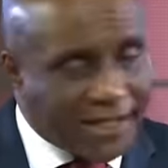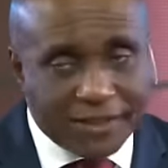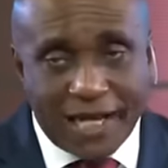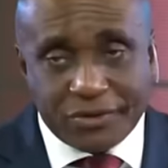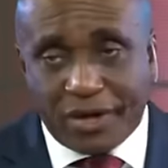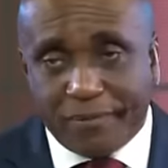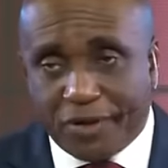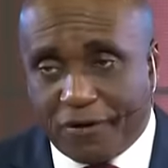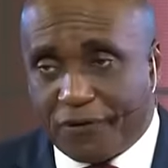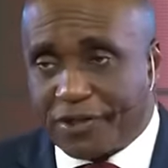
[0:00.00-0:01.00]
That's why many
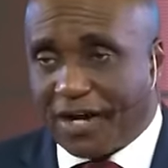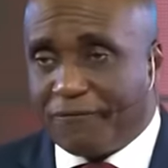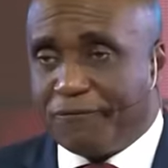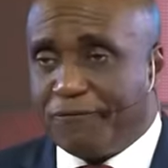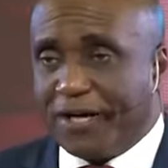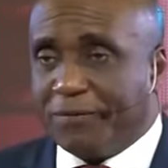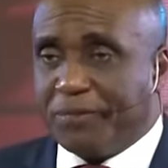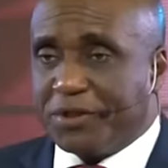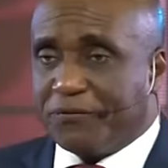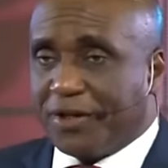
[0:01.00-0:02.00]
of us have very
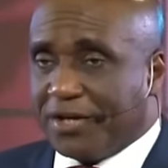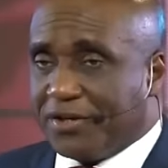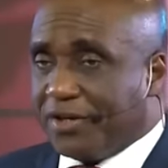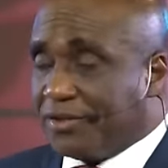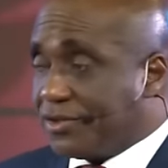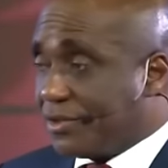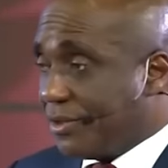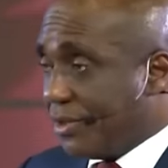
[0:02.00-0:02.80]
beautiful ideas,